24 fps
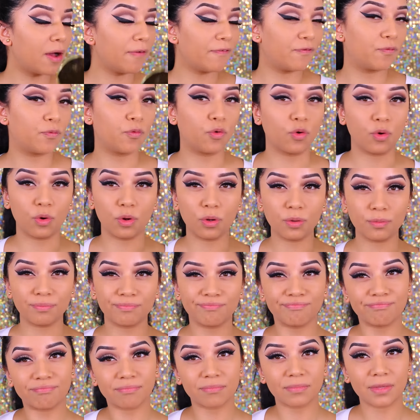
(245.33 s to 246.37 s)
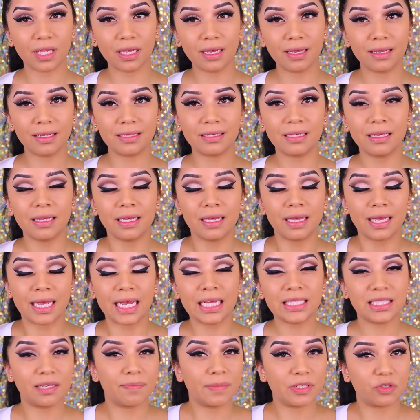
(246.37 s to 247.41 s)
not full.
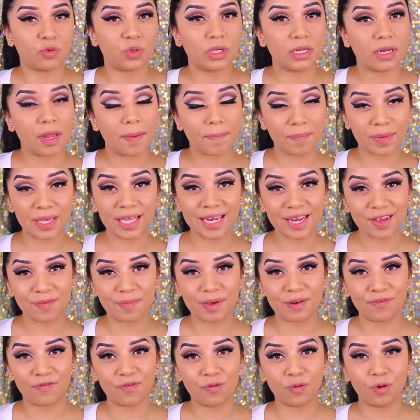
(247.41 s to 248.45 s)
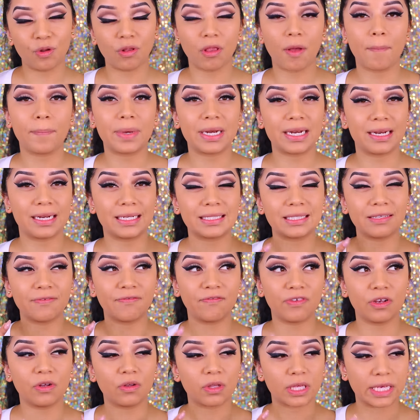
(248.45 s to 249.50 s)
It's in between medium and full, but it
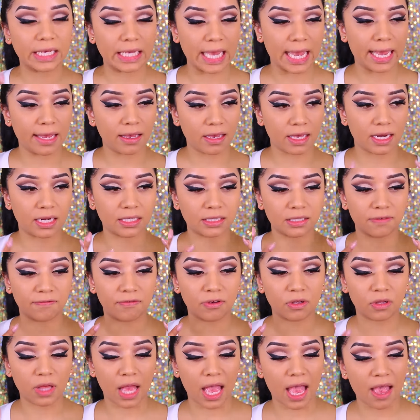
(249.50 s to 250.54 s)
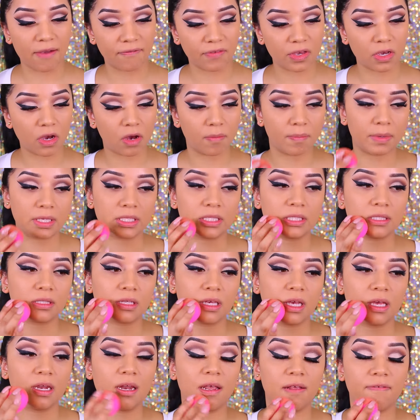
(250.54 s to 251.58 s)
doesn't feel cakey. It doesn't feel heavy on my
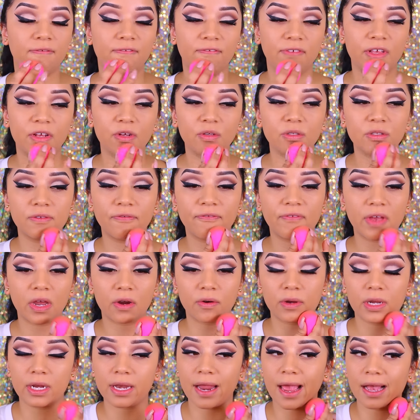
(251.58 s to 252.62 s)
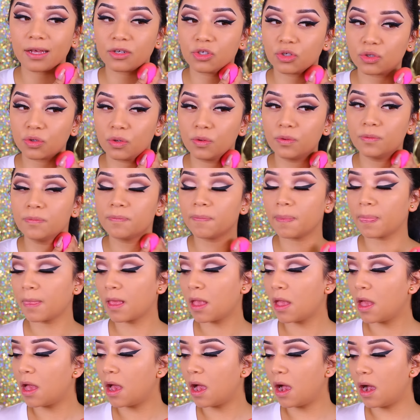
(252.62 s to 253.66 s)
skin. It feels very natural.
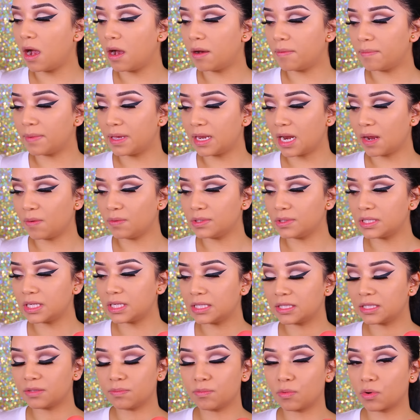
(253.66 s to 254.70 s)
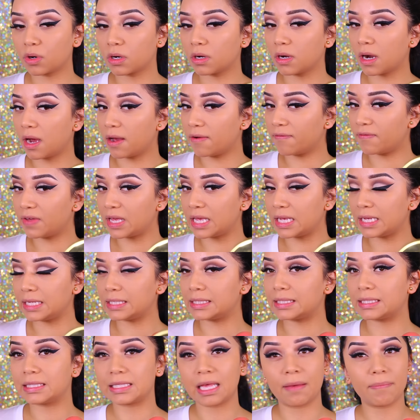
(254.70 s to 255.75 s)
And I would say it's more of a
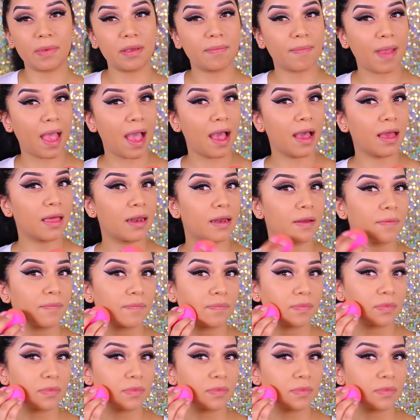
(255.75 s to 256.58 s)
semi-matte